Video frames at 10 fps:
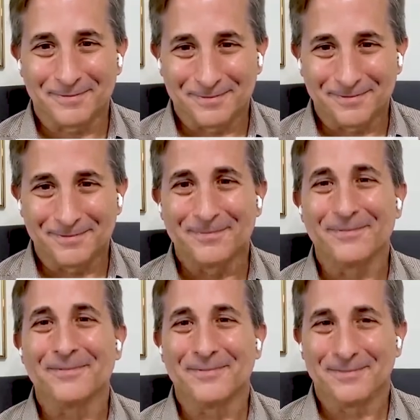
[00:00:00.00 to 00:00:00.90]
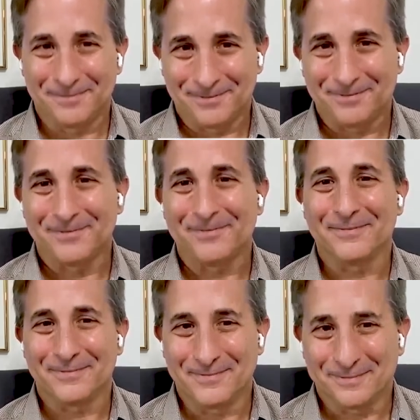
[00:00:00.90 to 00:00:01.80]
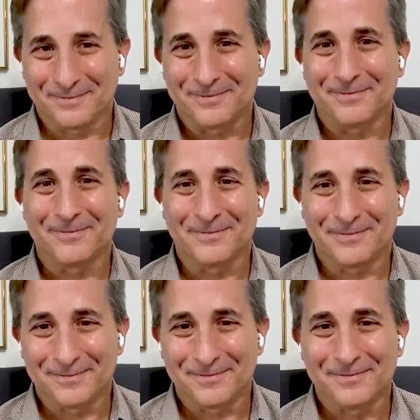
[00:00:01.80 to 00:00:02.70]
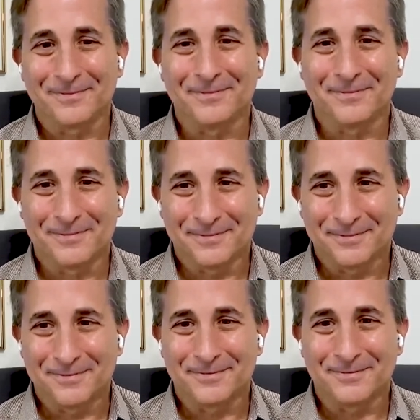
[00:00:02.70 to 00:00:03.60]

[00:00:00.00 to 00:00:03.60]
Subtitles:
The person shown says nothing.